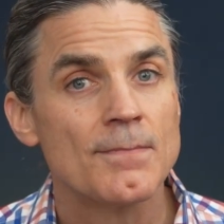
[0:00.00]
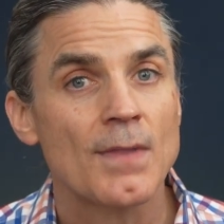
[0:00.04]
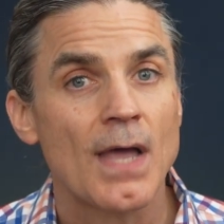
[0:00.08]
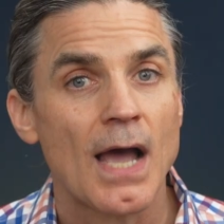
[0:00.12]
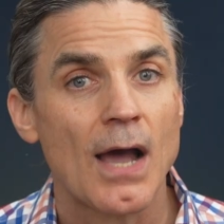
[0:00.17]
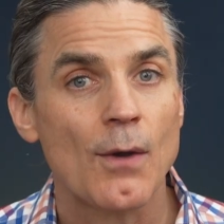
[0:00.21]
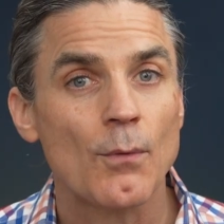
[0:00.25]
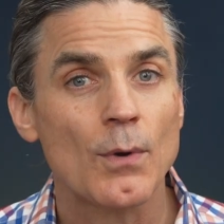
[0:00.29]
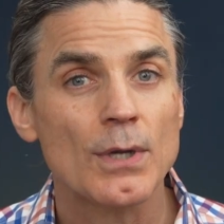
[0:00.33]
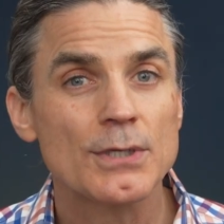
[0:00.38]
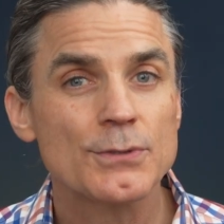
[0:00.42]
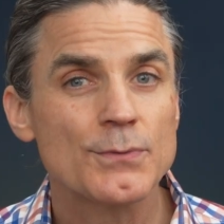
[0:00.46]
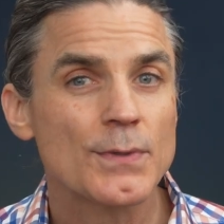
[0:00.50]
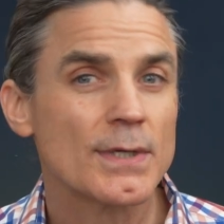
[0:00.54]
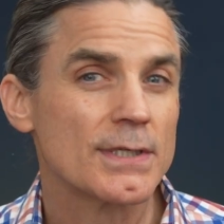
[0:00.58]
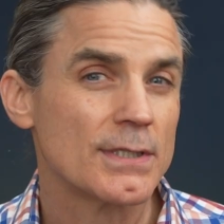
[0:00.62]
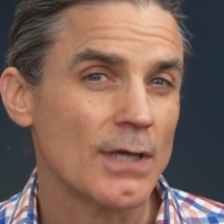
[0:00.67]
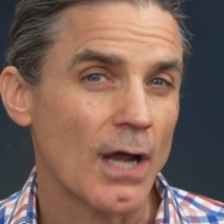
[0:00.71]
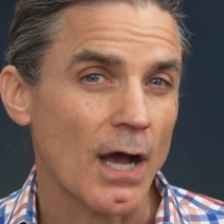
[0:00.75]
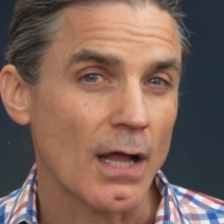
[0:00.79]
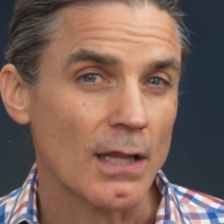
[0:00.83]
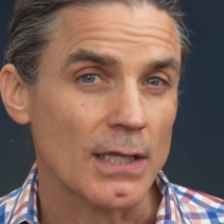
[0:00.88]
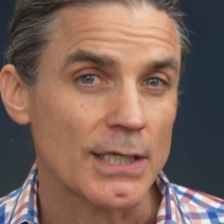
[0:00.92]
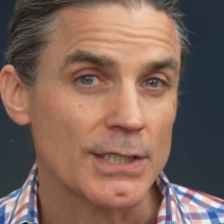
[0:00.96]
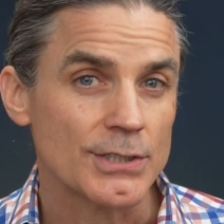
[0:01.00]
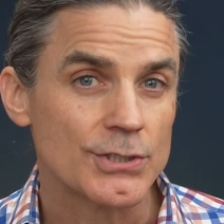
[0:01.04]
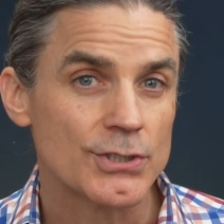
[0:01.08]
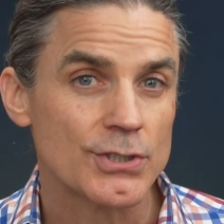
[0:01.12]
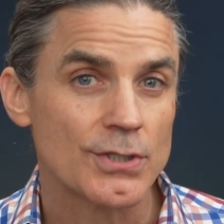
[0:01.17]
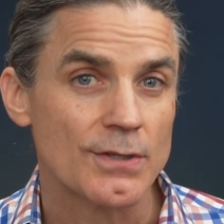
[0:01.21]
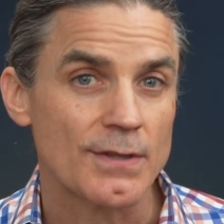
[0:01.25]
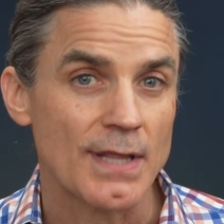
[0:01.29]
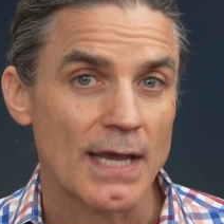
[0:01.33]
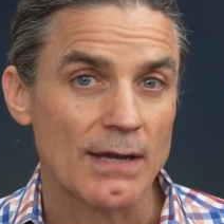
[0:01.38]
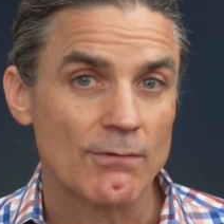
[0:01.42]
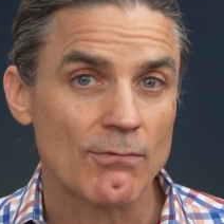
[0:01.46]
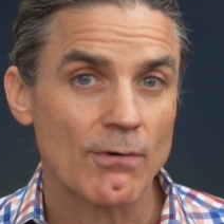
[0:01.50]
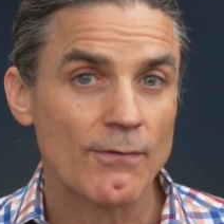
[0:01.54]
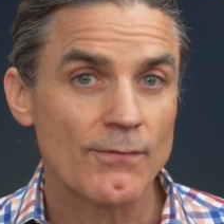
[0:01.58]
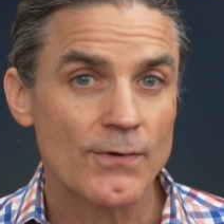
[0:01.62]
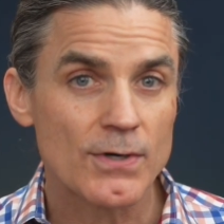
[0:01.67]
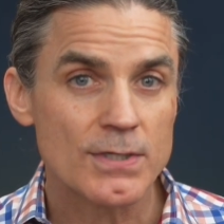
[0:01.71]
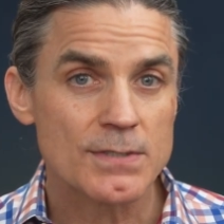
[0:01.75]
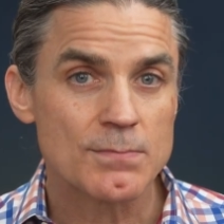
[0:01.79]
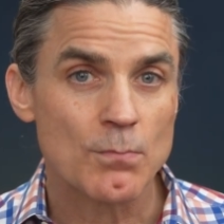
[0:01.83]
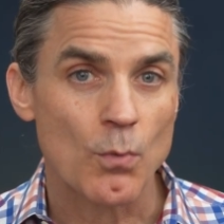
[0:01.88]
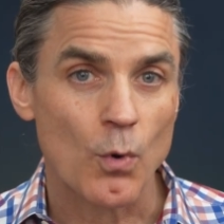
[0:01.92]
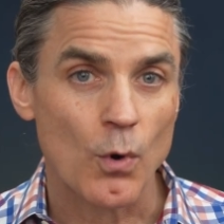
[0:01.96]
I want to acknowledge that
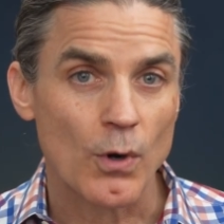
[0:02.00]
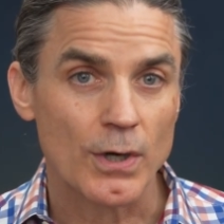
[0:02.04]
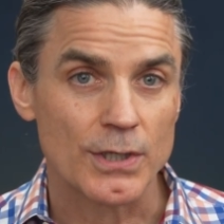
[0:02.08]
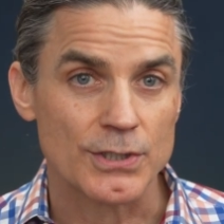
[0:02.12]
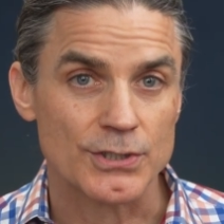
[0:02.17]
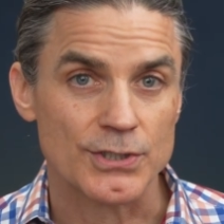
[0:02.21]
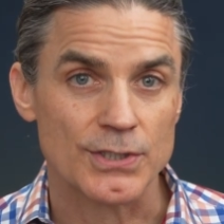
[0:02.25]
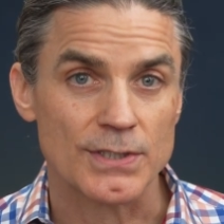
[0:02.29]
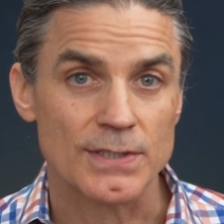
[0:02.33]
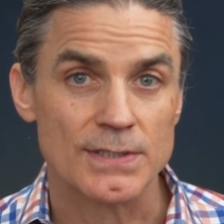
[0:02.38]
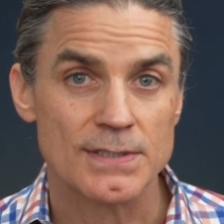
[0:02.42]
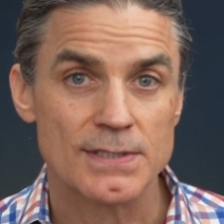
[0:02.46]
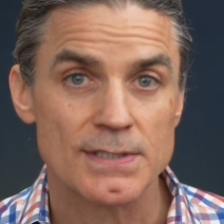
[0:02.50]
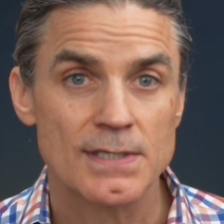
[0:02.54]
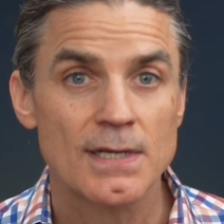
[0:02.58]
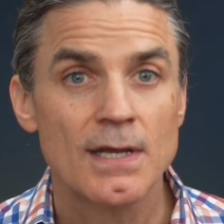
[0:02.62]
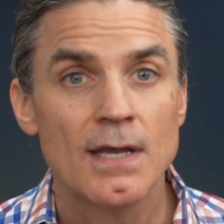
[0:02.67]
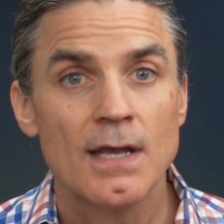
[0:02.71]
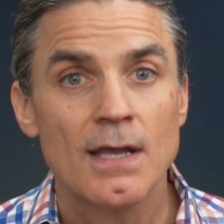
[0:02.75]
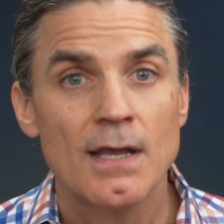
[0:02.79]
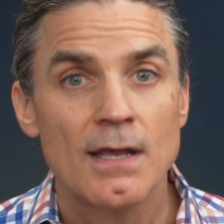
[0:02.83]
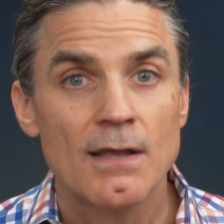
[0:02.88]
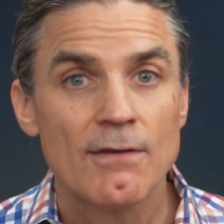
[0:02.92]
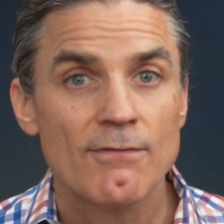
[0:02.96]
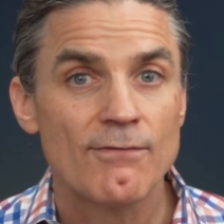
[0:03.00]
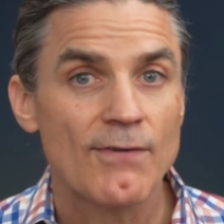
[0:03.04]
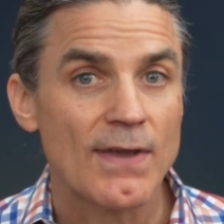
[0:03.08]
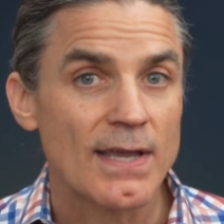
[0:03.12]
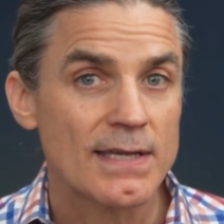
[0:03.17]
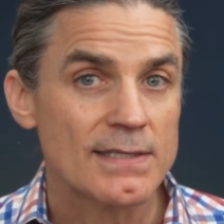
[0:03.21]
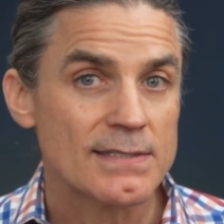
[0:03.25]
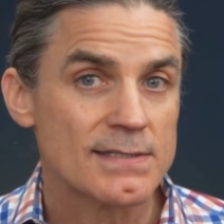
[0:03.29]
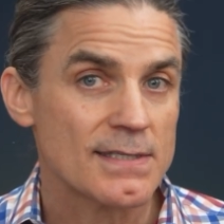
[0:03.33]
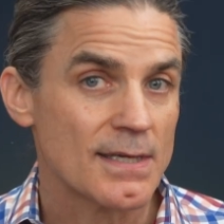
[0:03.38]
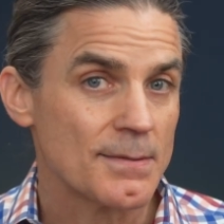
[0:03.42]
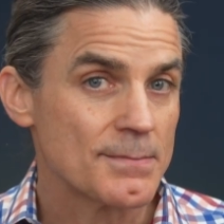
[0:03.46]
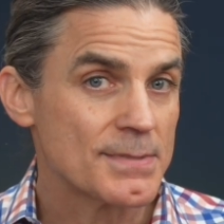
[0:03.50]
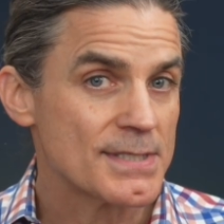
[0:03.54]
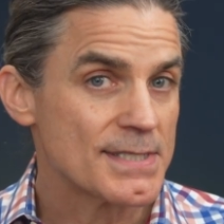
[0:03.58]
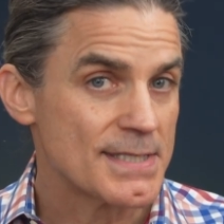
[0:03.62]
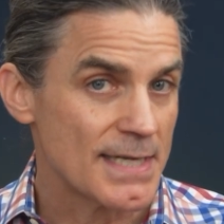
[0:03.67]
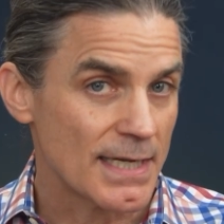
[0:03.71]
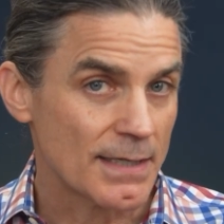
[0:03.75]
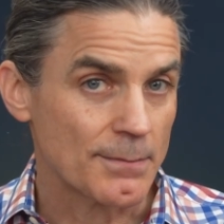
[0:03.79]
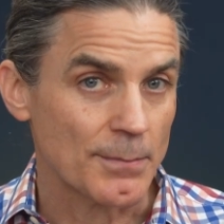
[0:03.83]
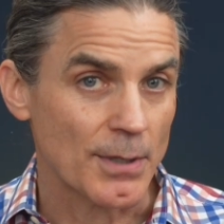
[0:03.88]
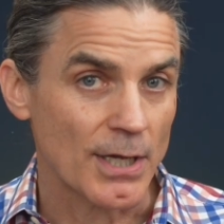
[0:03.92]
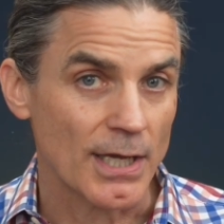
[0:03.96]
reverse mortgages face some
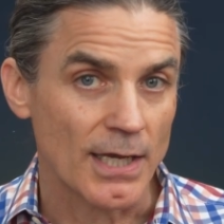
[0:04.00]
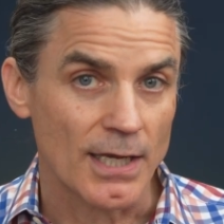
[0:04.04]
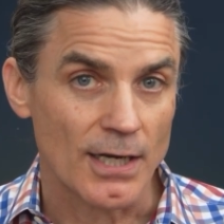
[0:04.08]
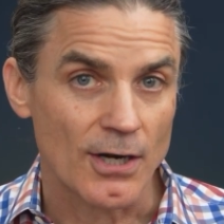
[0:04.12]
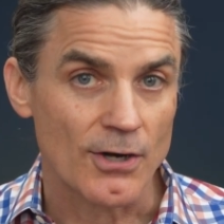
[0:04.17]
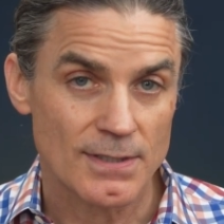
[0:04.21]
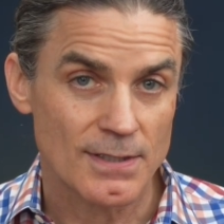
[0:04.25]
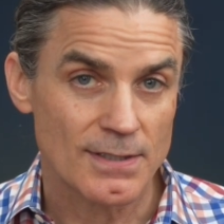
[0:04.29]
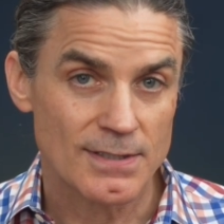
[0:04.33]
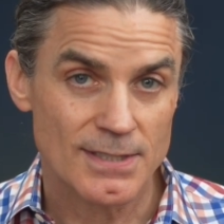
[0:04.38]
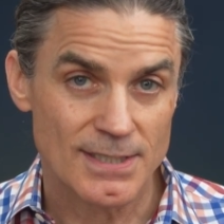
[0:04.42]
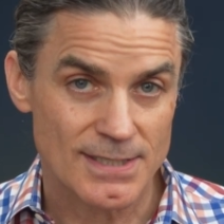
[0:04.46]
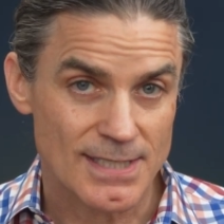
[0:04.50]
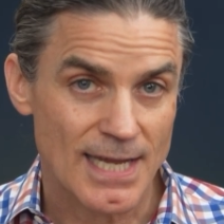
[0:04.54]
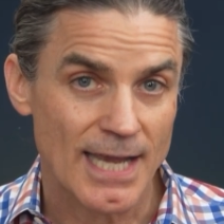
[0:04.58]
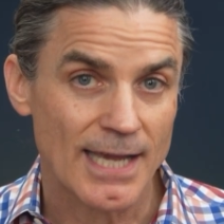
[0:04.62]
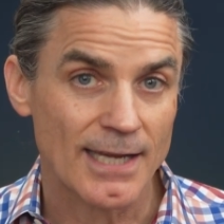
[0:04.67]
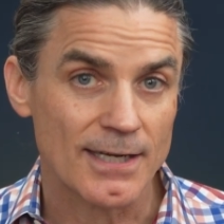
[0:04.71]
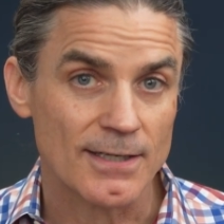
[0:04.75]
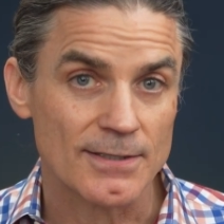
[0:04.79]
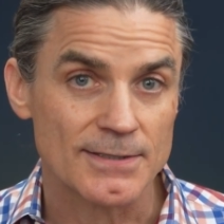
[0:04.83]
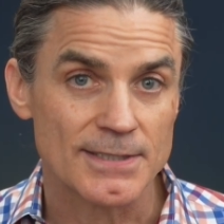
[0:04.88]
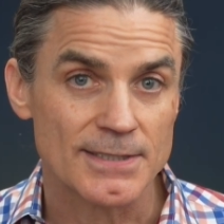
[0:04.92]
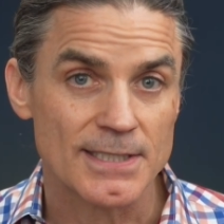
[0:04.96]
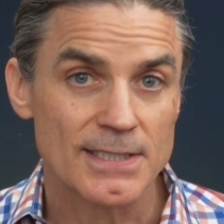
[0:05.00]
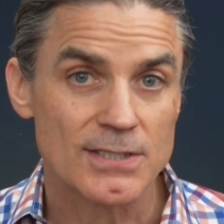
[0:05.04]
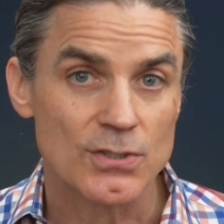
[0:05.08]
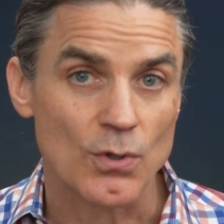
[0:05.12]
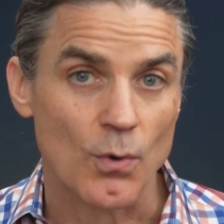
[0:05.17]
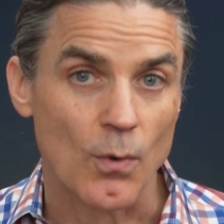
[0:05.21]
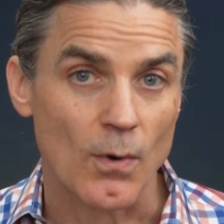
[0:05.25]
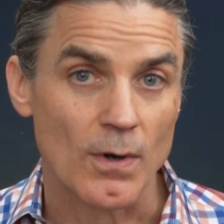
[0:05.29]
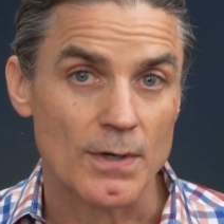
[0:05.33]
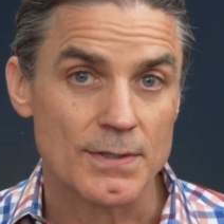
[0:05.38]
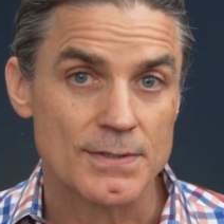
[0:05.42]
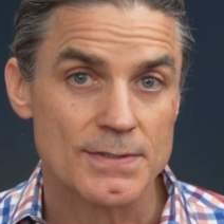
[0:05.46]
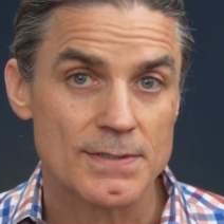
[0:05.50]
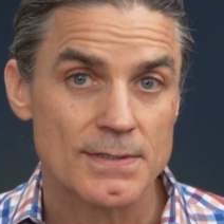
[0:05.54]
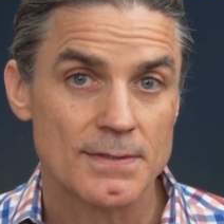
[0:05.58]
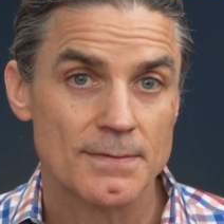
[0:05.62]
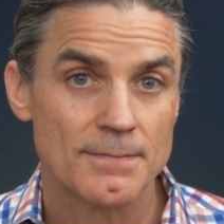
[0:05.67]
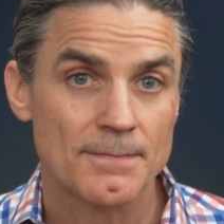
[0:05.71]
stigma in our societal discourse.